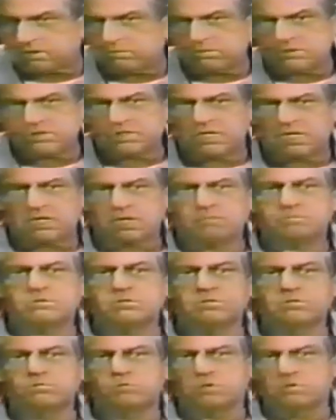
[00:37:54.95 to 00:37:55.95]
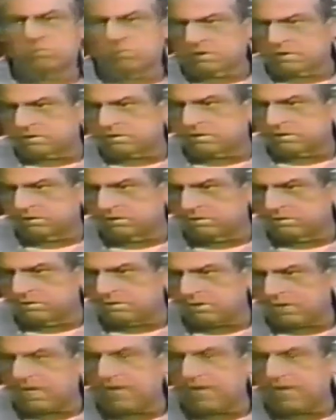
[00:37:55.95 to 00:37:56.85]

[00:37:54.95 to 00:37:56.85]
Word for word: was set up during World War II